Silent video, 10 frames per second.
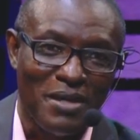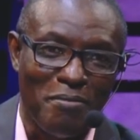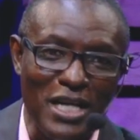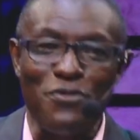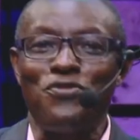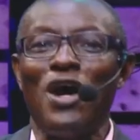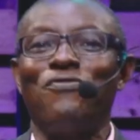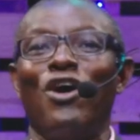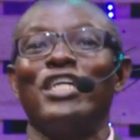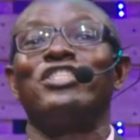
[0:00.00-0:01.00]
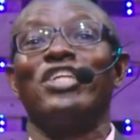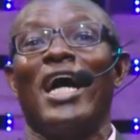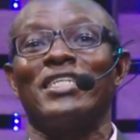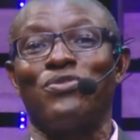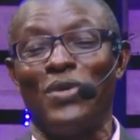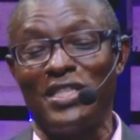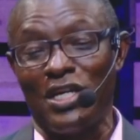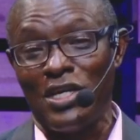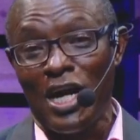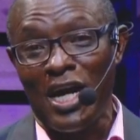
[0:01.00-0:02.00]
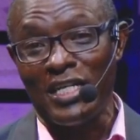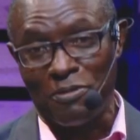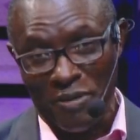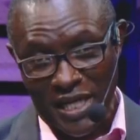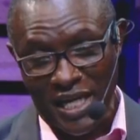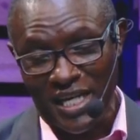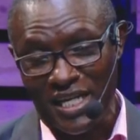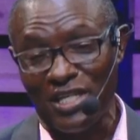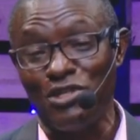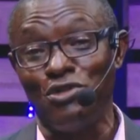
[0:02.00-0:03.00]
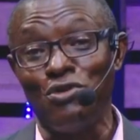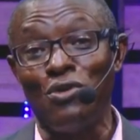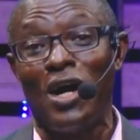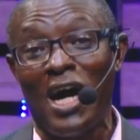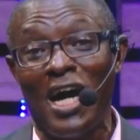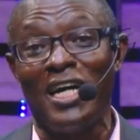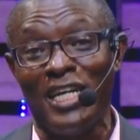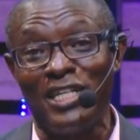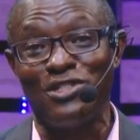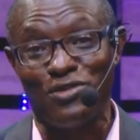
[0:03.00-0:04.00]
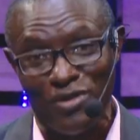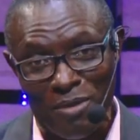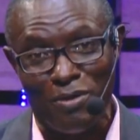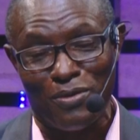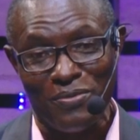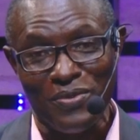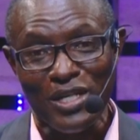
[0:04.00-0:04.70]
But if you avoid church when the year is beginning, you are in trouble.